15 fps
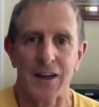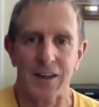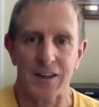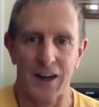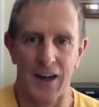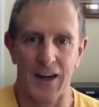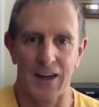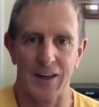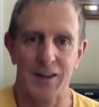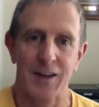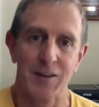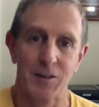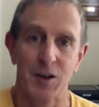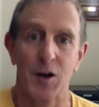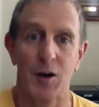diet,
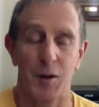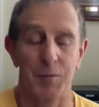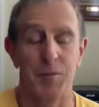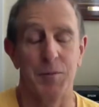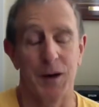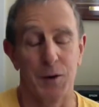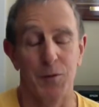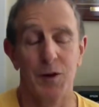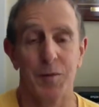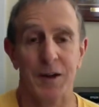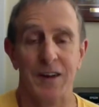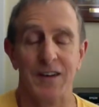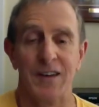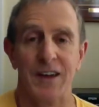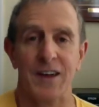but I will
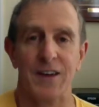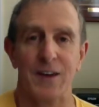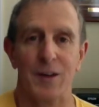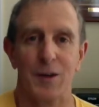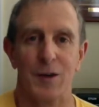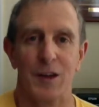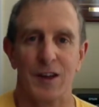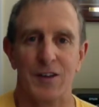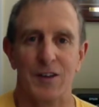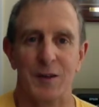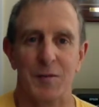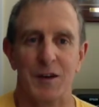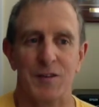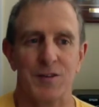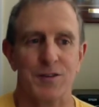maintain a low
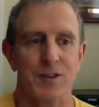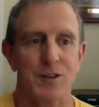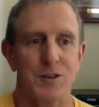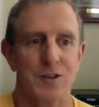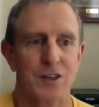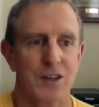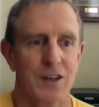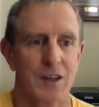glycemic fruit.